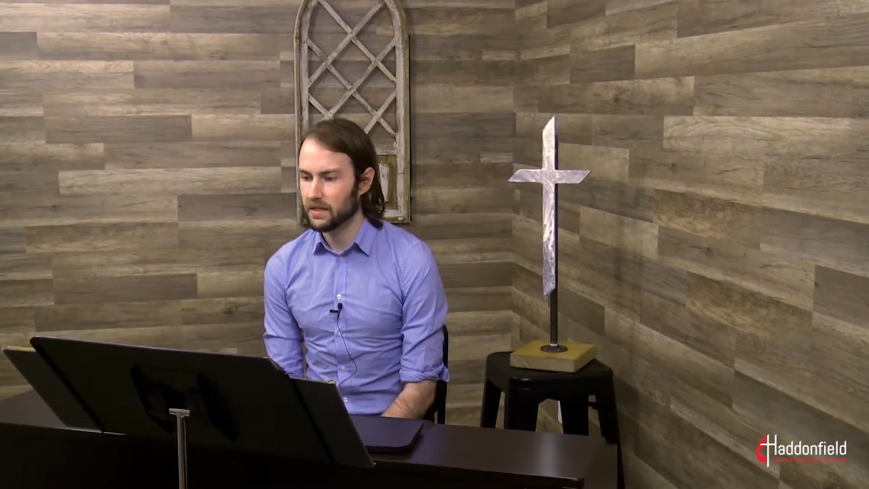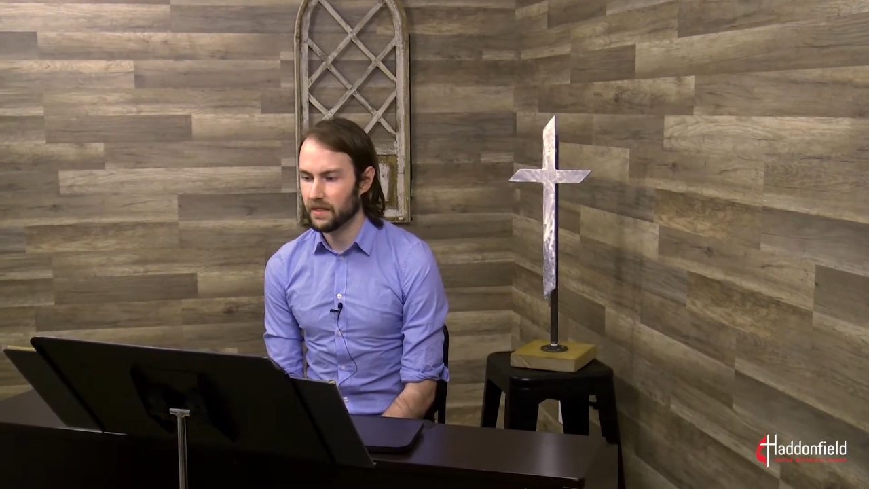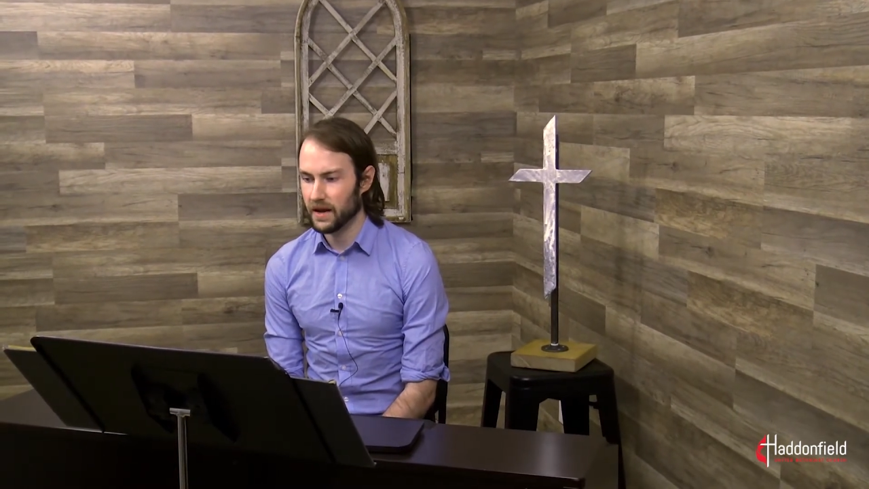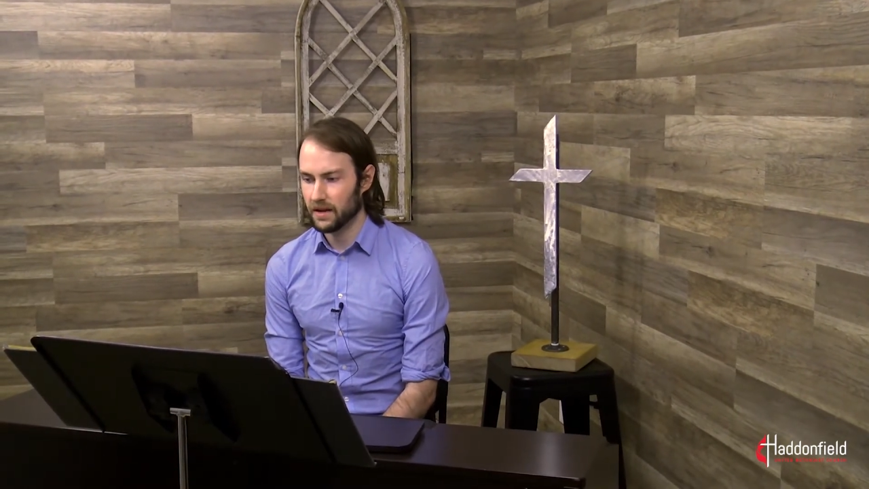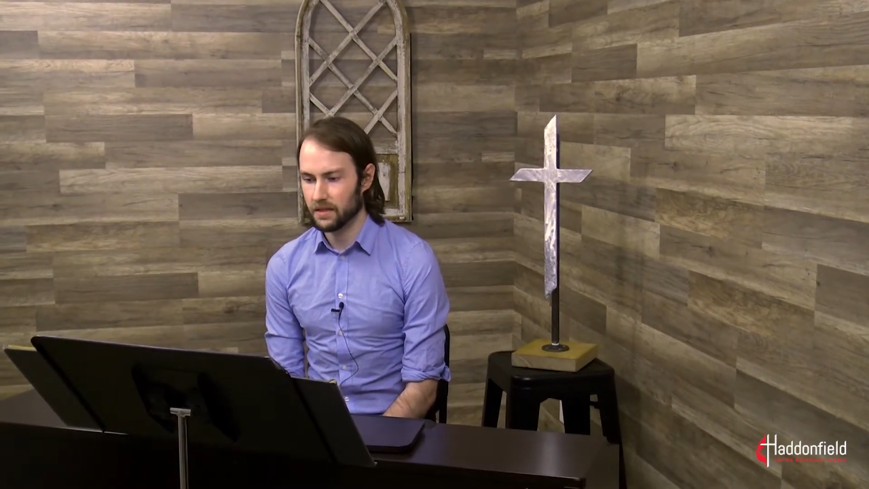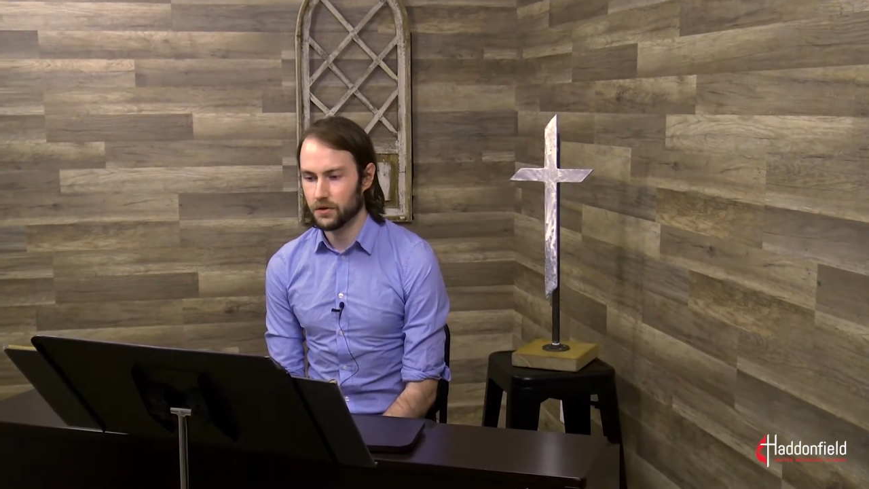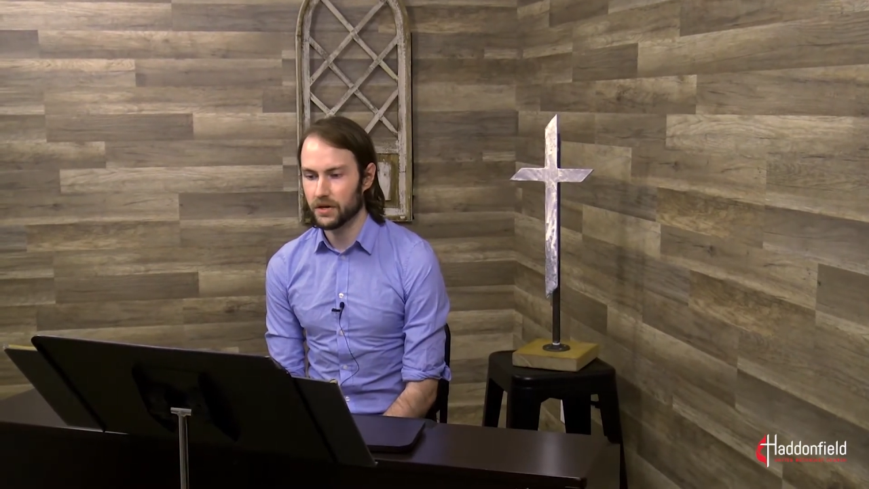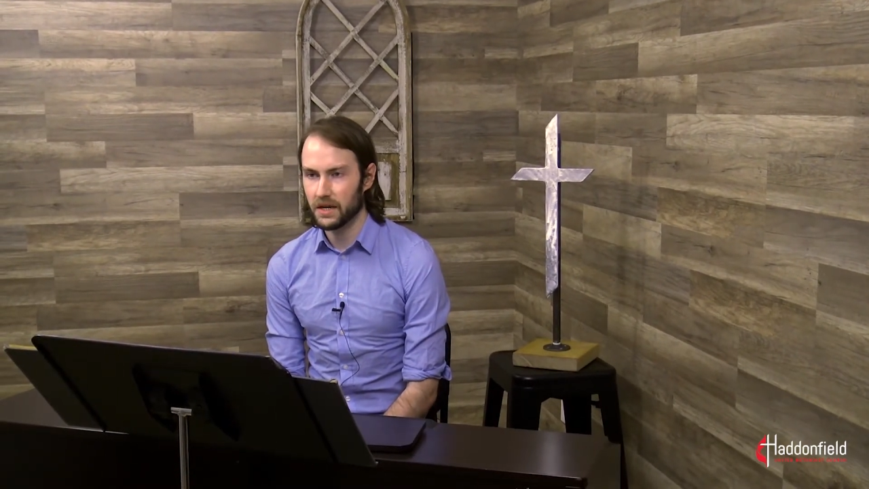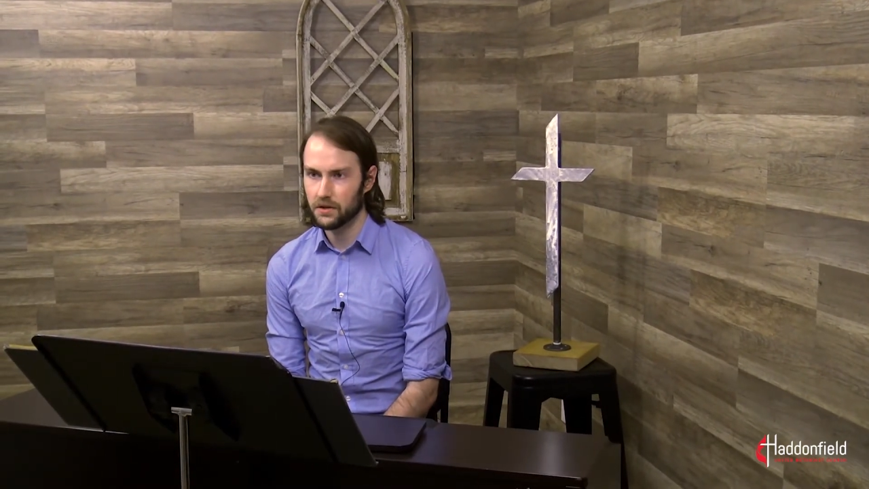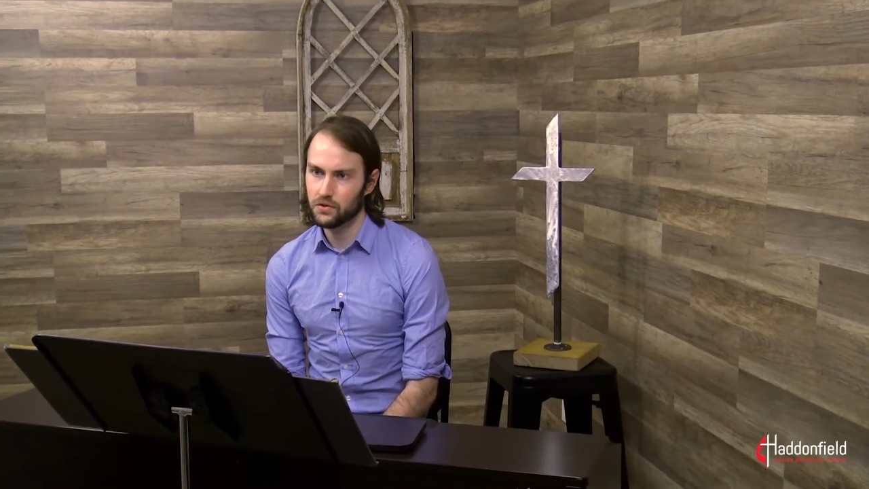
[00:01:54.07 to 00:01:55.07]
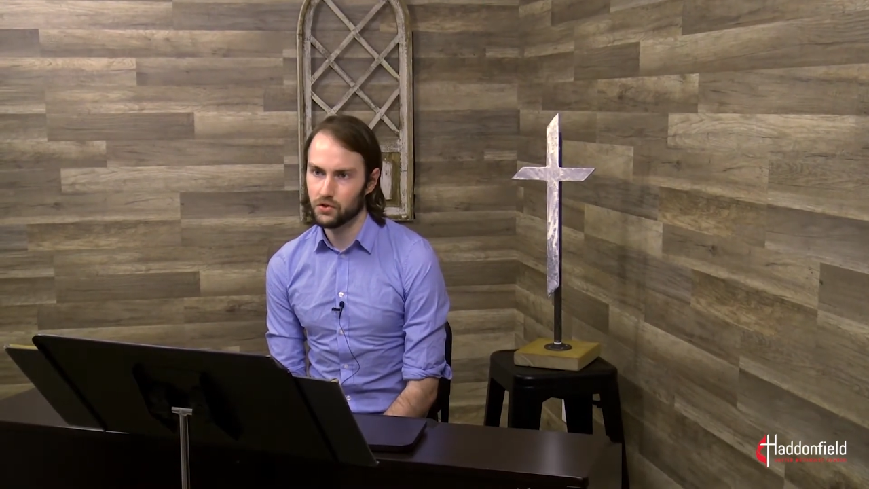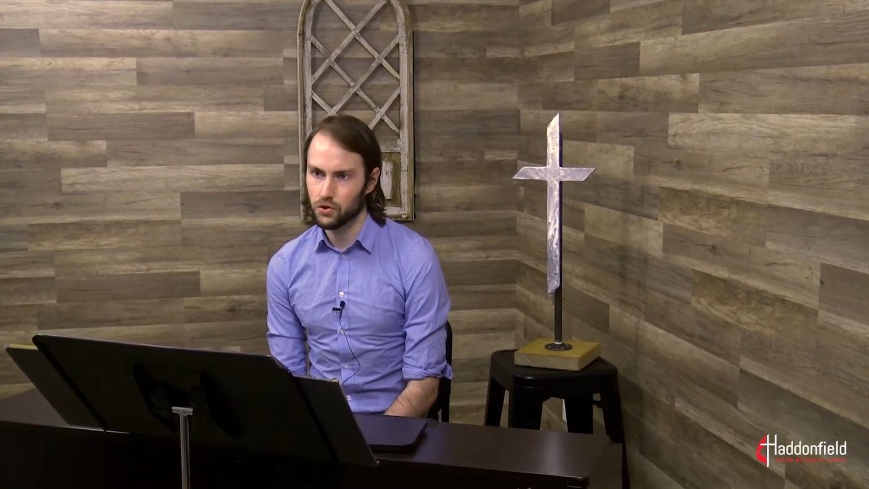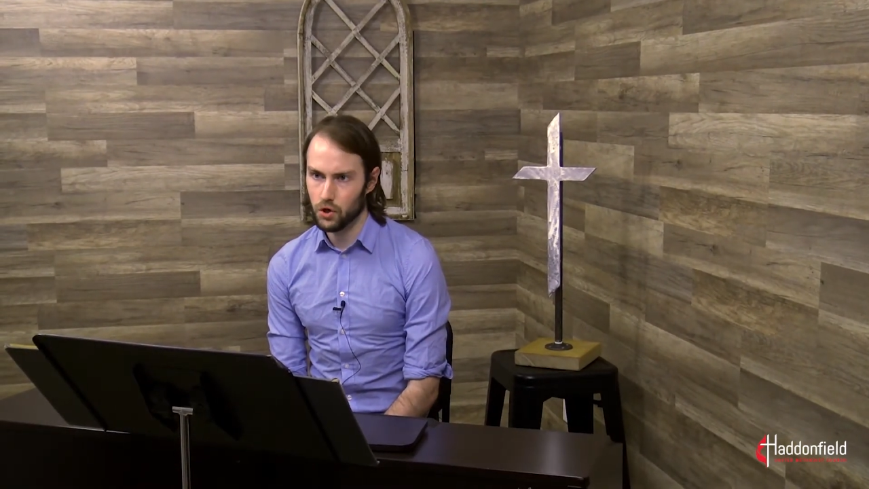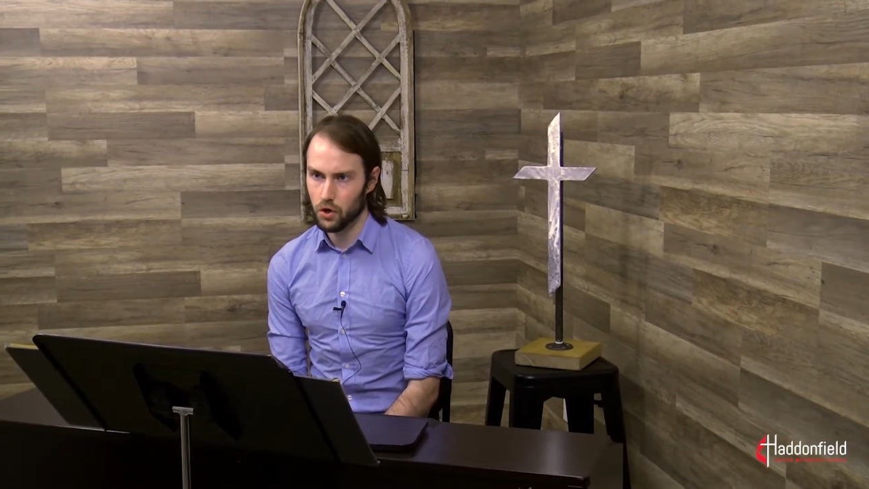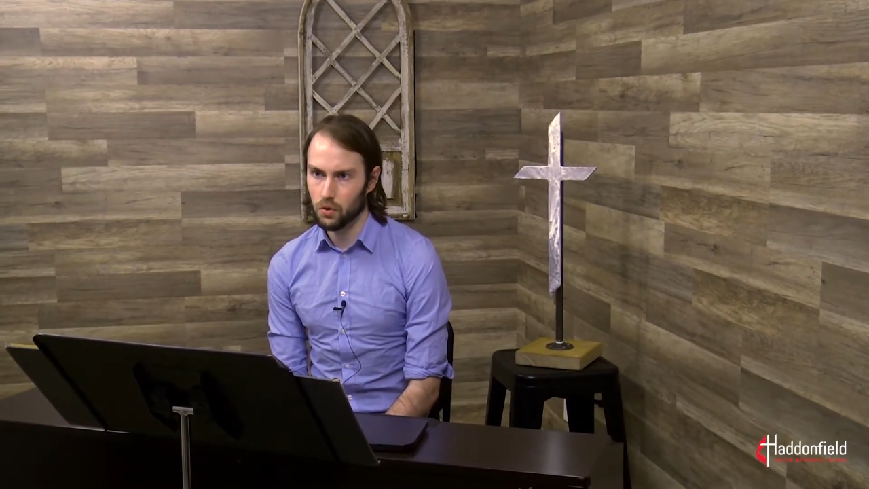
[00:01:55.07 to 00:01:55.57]
that there is
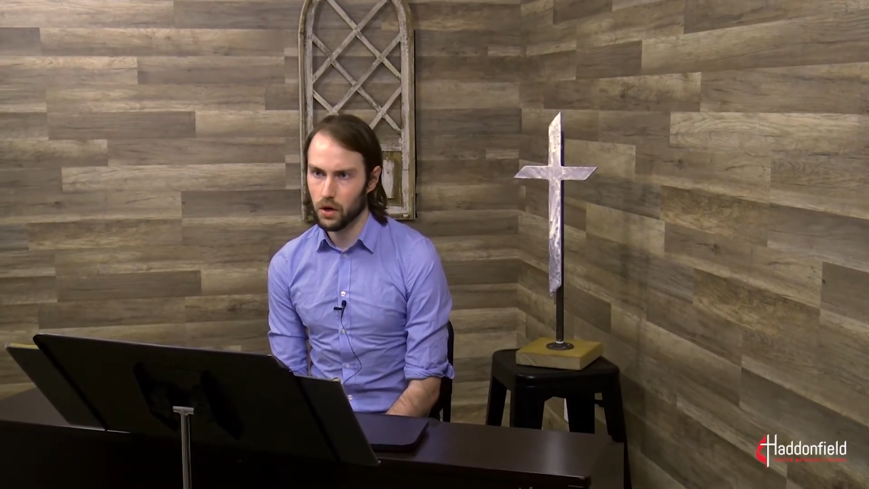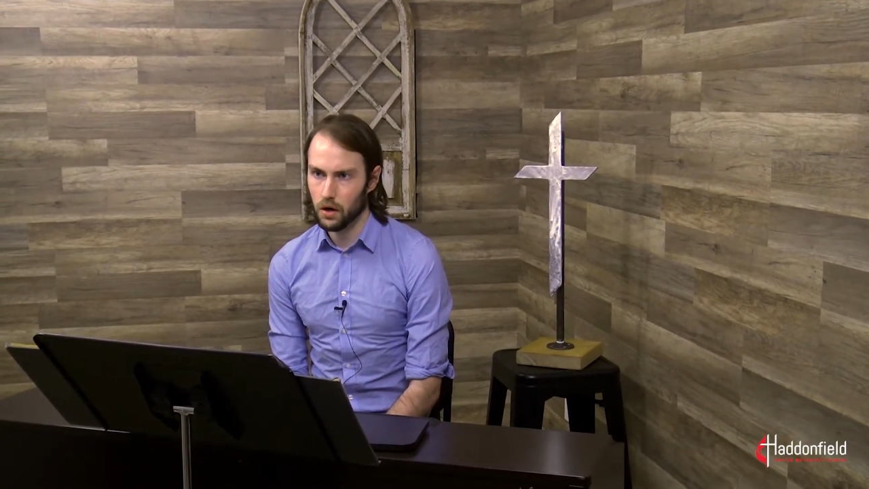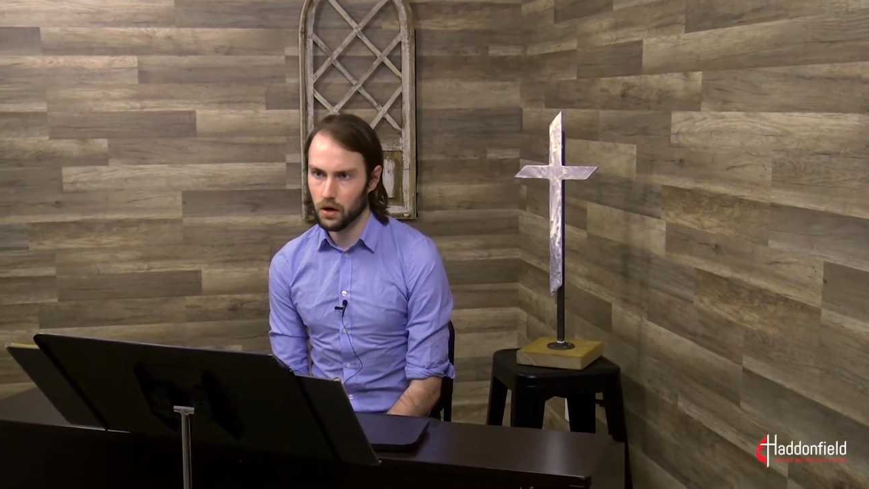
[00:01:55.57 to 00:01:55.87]
no